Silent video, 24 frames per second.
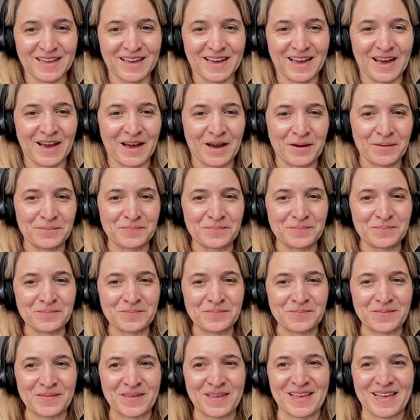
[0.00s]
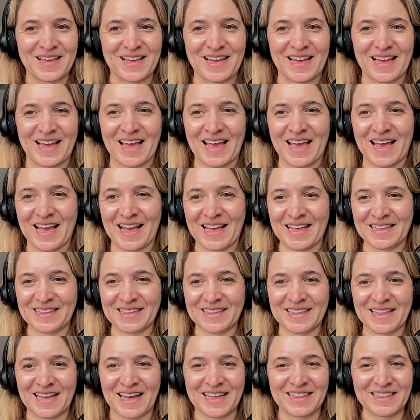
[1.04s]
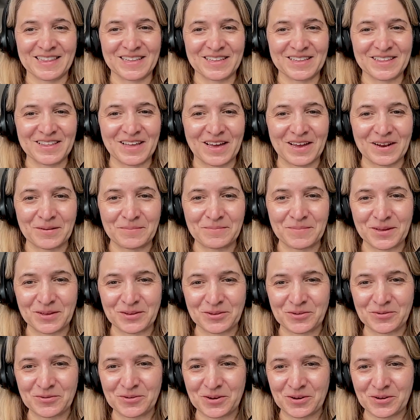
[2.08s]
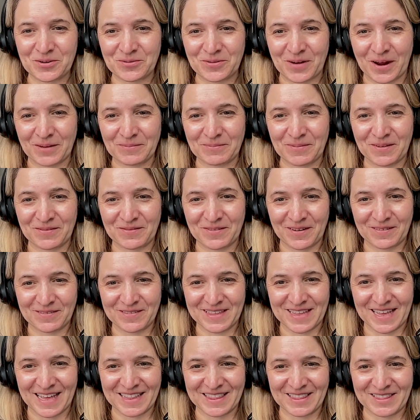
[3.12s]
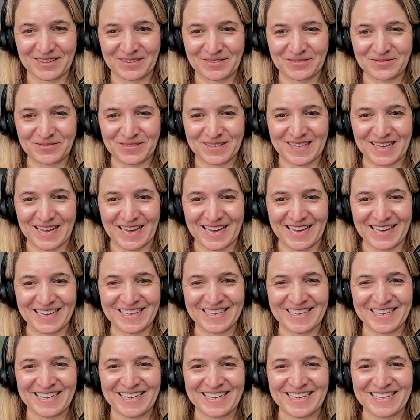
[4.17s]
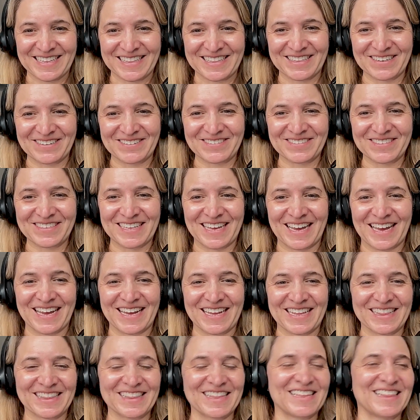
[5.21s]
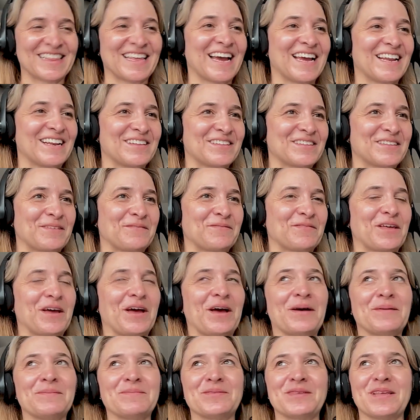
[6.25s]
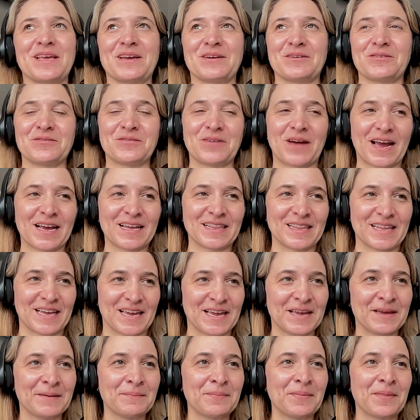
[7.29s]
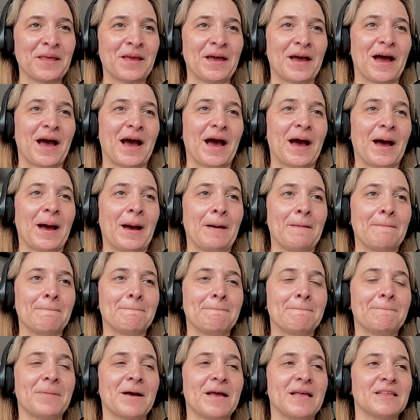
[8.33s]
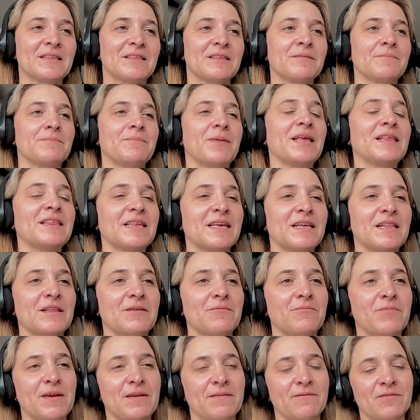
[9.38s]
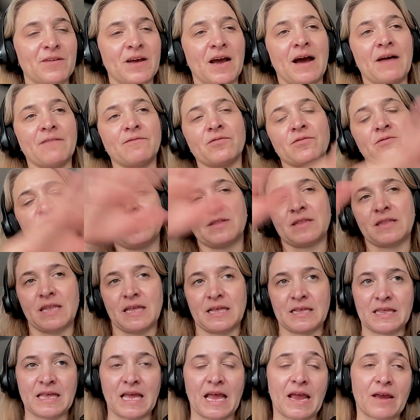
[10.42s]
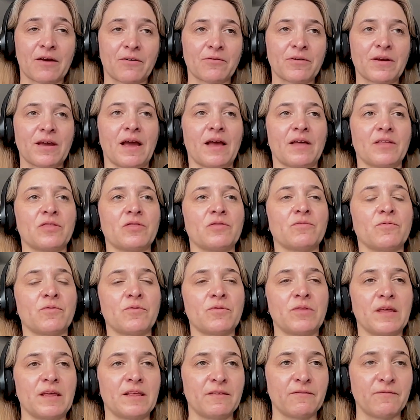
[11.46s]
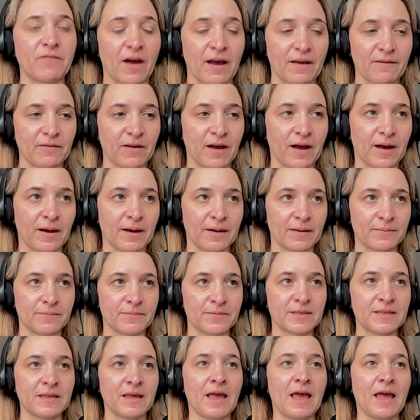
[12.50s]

And as an aside, Emile, you can correct me if I've said the titles of the hubs incorrectly. But basically, we've covered this area through these 5 hubs.